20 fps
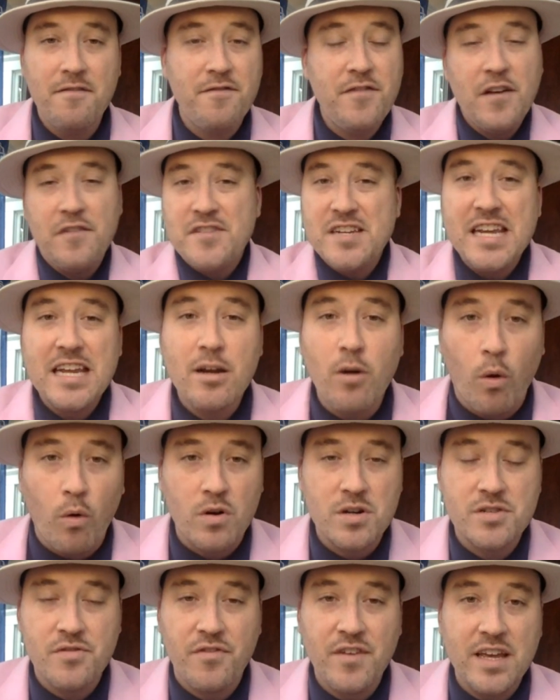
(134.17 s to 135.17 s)
15
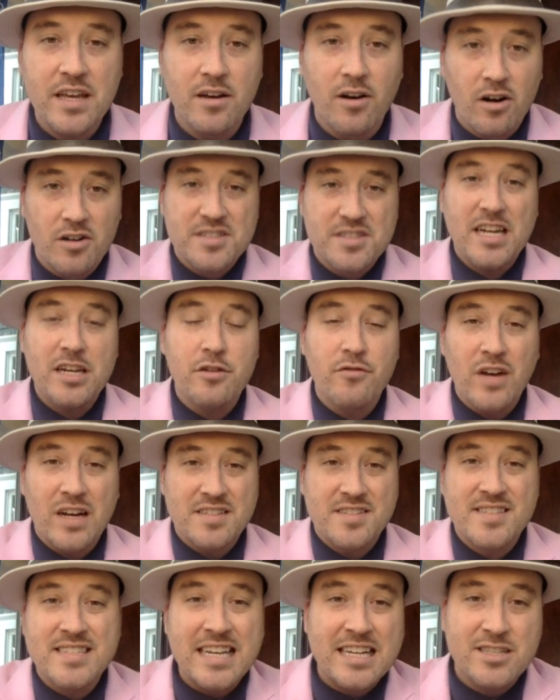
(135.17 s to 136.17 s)
horse fields and you've
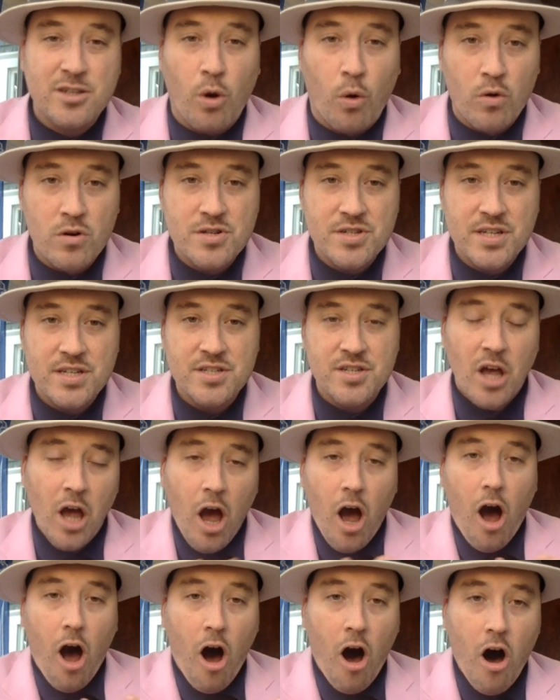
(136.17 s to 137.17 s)
got six horses
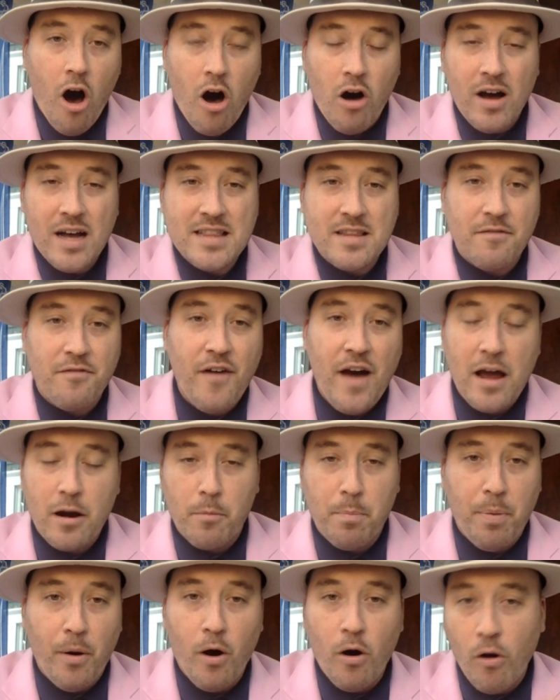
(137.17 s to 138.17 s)
all at the
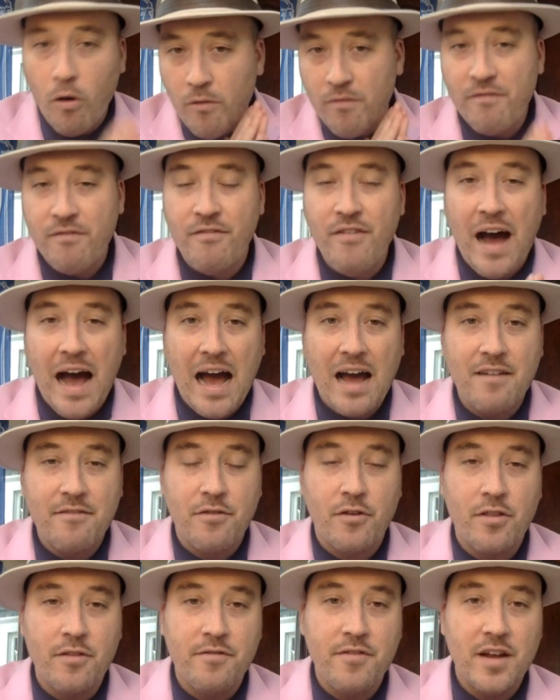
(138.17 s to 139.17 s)
final pole vying
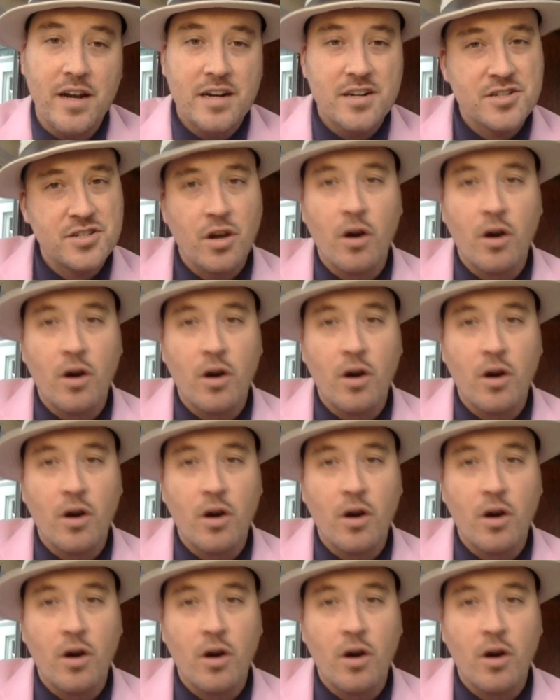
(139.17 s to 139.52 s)
for the finish.